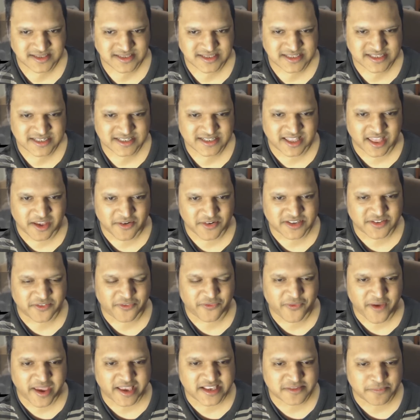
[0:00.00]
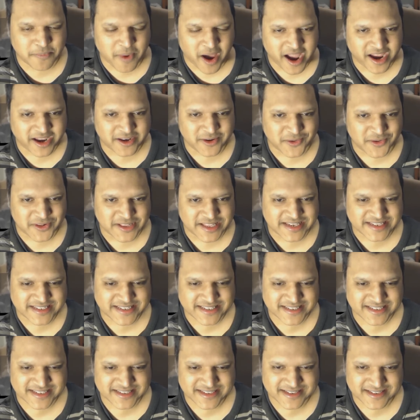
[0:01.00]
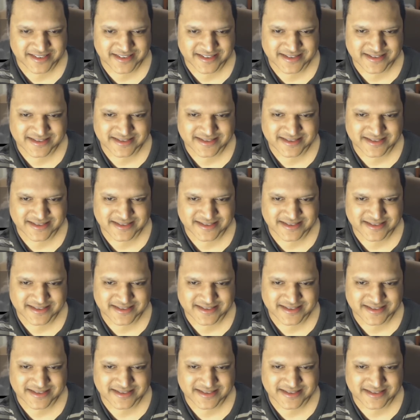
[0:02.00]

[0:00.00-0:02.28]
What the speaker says: So there is a face behind all this.